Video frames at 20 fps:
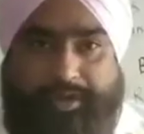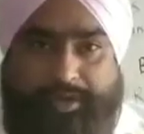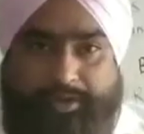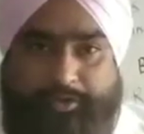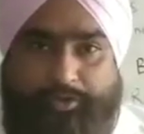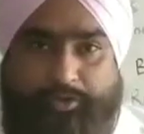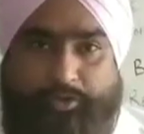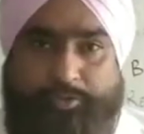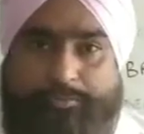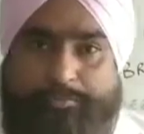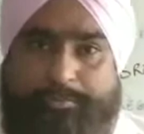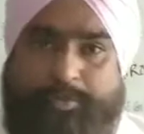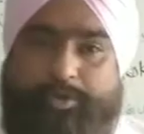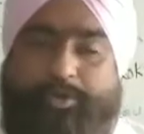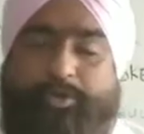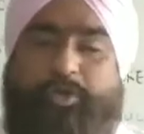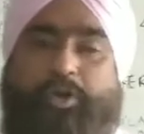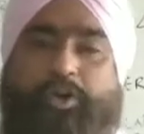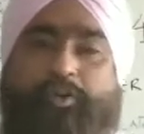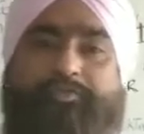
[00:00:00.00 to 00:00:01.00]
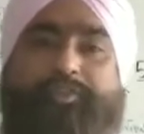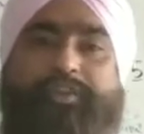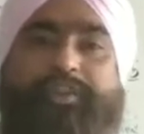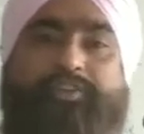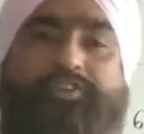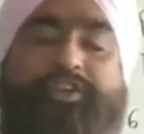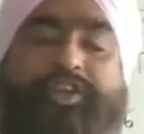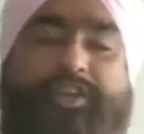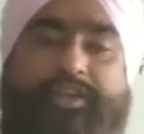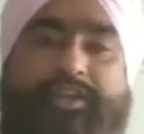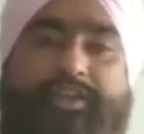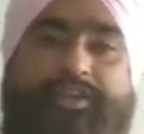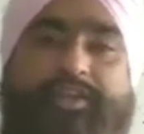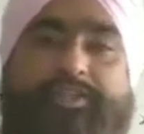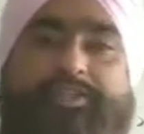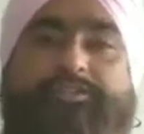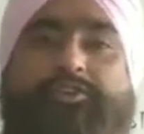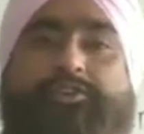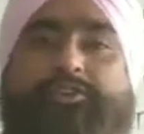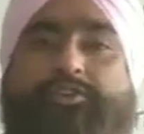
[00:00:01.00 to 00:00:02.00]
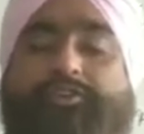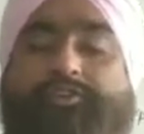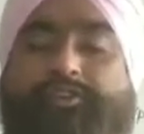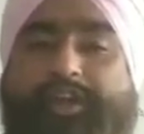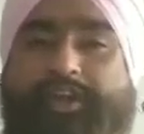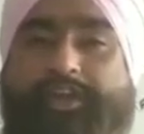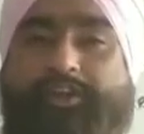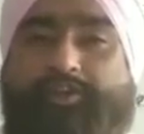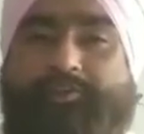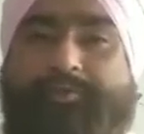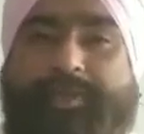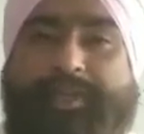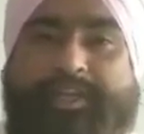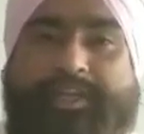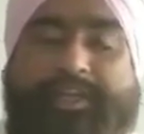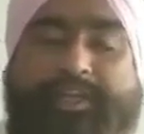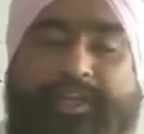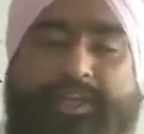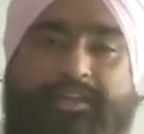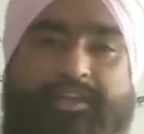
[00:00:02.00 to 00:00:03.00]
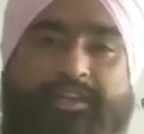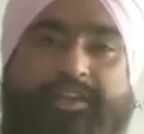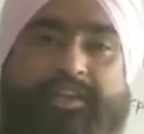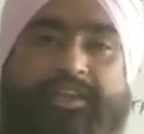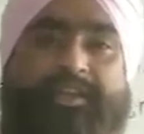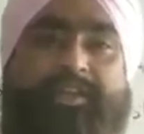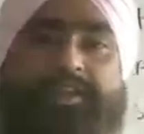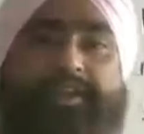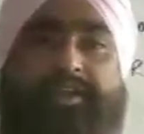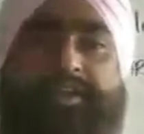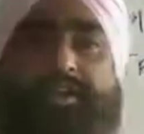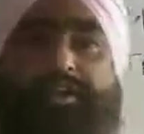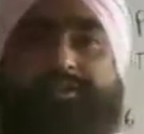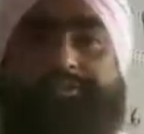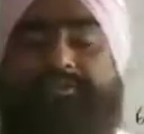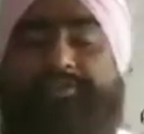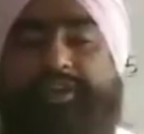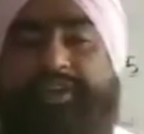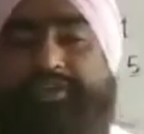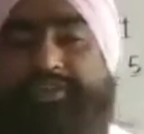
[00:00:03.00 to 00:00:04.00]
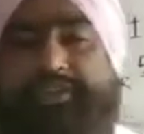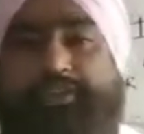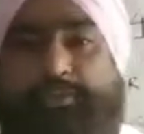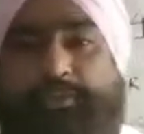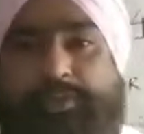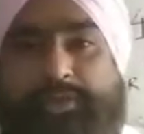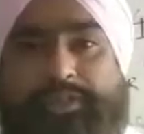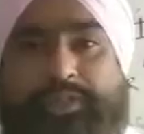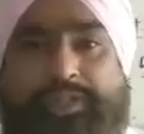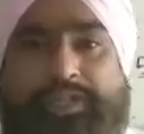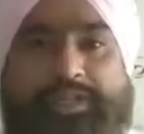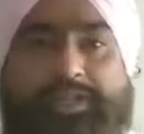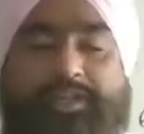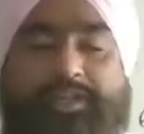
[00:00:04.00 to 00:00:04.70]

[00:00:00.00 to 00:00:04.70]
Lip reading: group of the traders, or try to make a friendship with the